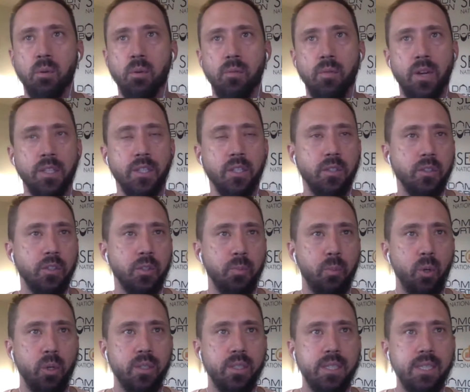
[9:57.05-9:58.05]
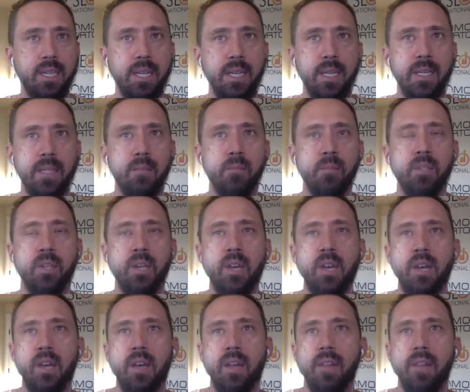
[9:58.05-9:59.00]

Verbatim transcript: professional sports teams,